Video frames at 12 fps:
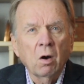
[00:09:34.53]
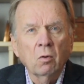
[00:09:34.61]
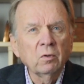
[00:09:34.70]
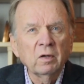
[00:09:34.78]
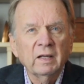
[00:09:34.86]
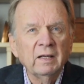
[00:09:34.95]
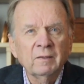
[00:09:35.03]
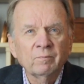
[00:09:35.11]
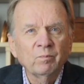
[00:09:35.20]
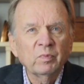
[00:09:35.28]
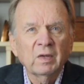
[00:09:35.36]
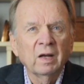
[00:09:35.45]

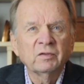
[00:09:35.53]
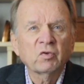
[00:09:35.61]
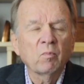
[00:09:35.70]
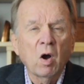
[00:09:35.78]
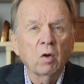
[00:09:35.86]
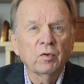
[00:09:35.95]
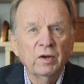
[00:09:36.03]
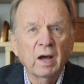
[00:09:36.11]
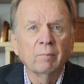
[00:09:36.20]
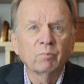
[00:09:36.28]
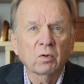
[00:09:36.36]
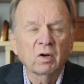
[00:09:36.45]
only a small
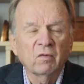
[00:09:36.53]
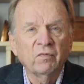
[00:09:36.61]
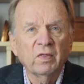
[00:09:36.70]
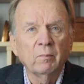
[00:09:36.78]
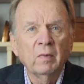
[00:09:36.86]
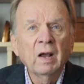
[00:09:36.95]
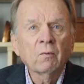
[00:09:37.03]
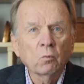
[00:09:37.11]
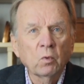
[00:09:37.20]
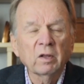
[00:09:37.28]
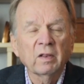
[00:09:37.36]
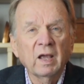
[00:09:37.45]
number of them
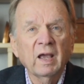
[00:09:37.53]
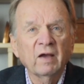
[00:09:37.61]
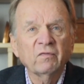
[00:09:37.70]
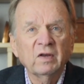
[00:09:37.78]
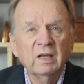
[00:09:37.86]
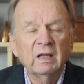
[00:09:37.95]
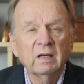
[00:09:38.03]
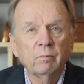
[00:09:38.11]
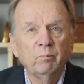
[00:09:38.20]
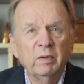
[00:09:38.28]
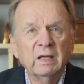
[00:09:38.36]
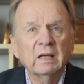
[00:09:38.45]
really have to hit
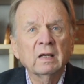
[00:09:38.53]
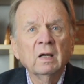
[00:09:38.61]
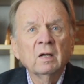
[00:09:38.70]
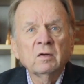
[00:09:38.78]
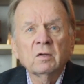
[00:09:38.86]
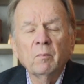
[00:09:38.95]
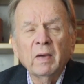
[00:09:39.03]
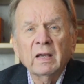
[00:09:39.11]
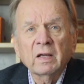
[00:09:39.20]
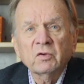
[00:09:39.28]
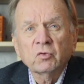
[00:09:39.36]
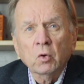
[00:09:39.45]
it big to
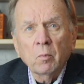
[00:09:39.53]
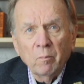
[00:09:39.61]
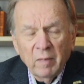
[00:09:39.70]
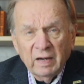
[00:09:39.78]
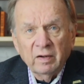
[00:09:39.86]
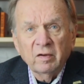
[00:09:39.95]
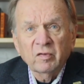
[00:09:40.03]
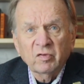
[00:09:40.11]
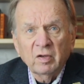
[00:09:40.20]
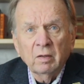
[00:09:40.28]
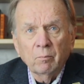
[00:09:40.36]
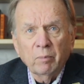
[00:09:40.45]
make a
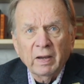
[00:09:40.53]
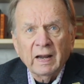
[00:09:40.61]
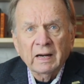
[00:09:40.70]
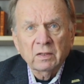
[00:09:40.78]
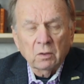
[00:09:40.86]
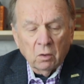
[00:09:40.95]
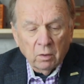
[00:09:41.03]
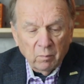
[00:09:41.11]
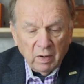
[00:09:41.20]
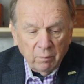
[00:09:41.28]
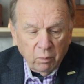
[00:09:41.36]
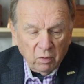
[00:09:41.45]
tremendous impact on
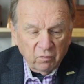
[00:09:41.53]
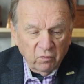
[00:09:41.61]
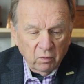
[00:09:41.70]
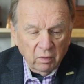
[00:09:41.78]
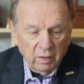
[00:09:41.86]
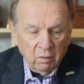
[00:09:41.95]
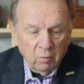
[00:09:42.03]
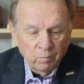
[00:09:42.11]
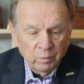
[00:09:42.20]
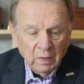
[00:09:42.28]
my portfolio.